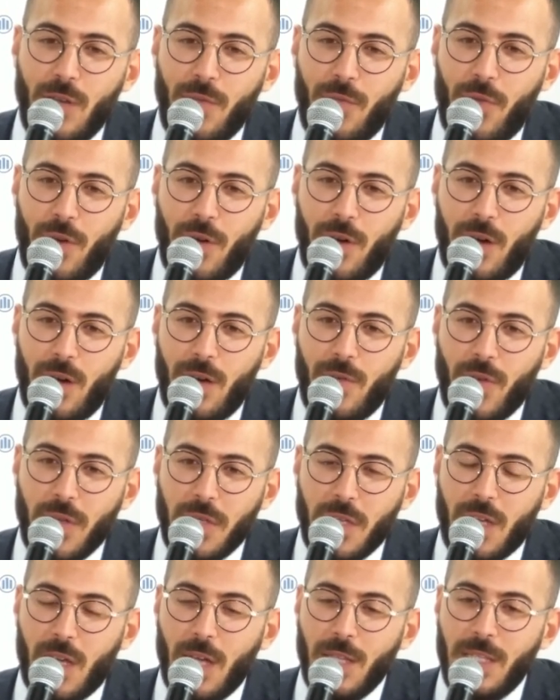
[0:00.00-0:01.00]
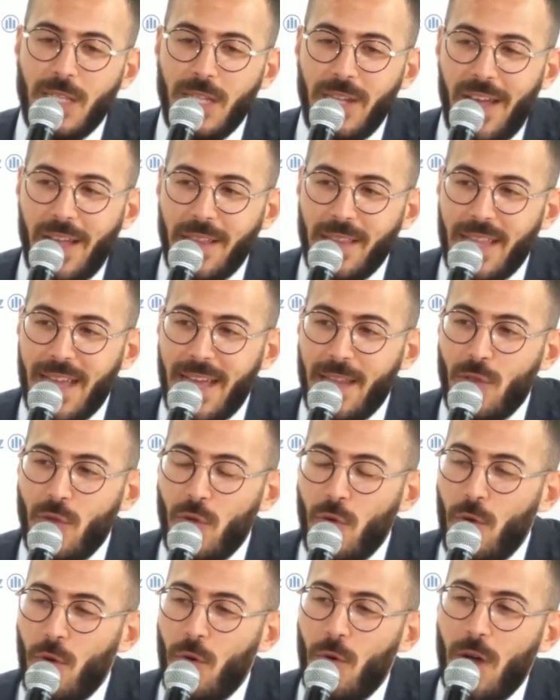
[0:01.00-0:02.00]
for the continent, and
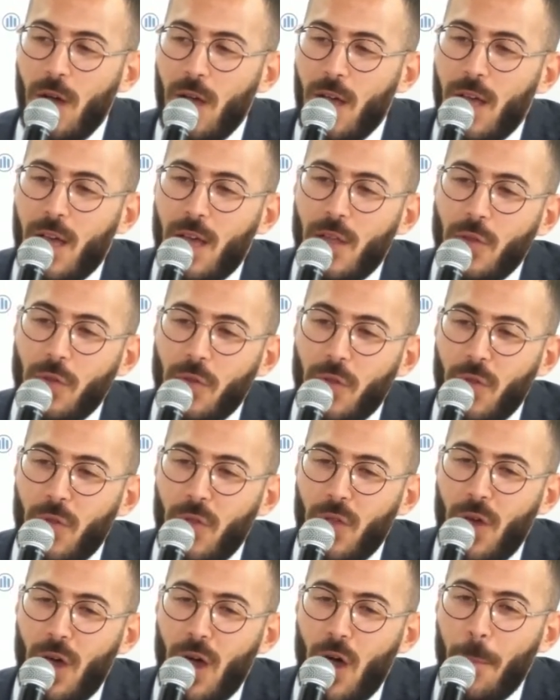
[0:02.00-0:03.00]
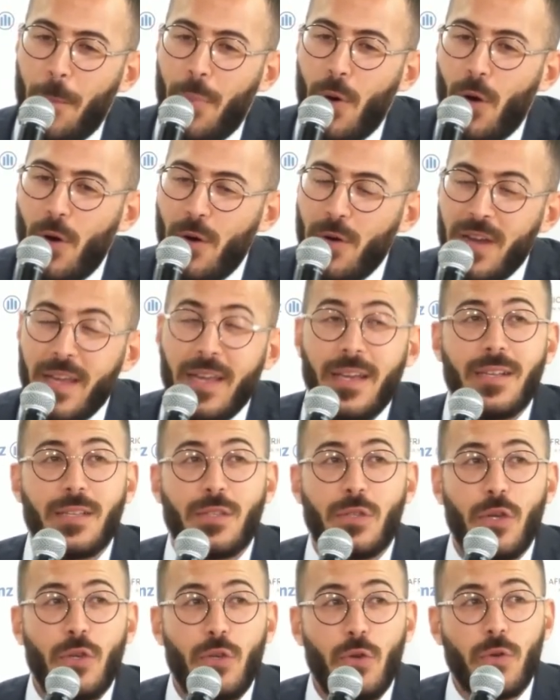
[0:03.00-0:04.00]
you empowering
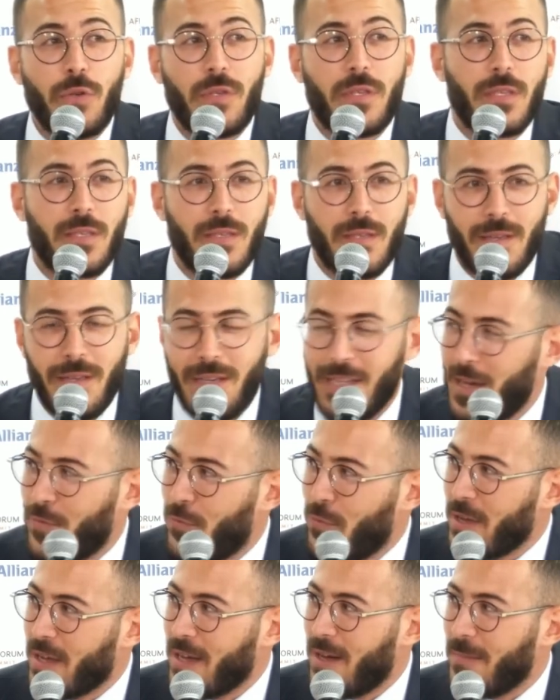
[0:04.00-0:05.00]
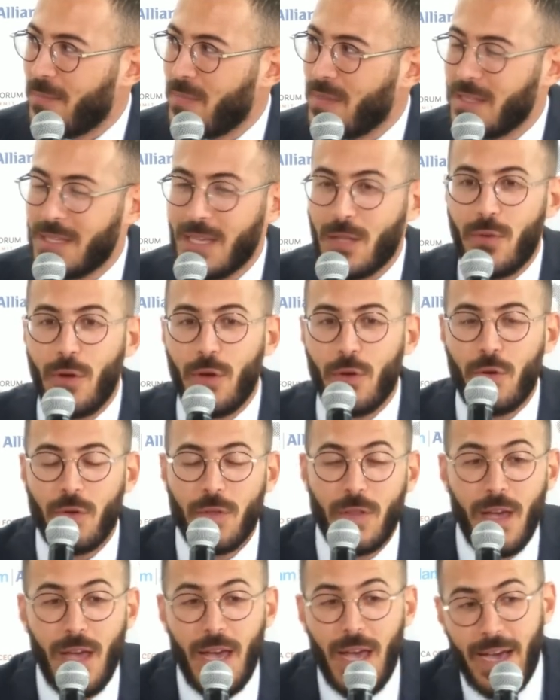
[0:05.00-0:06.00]
the youth in Africa. That's very good.
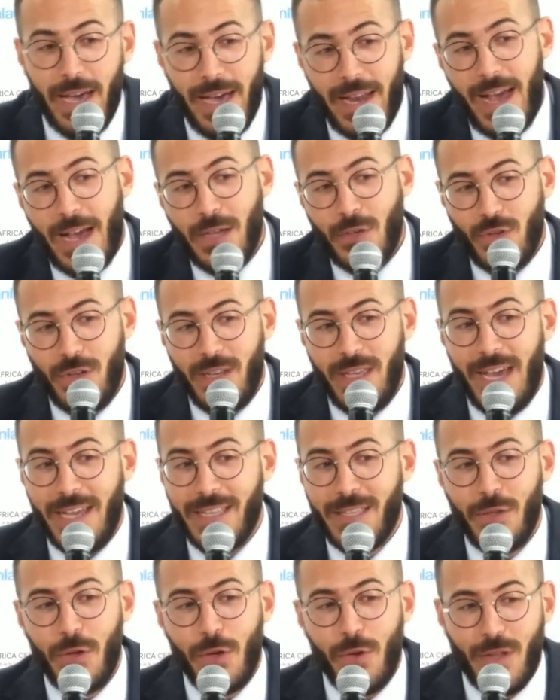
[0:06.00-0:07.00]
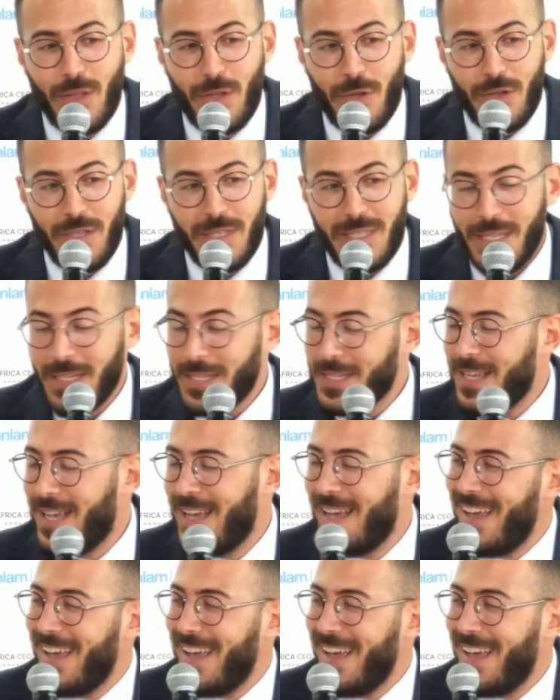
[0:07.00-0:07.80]
And actually, I didn't know you were 36.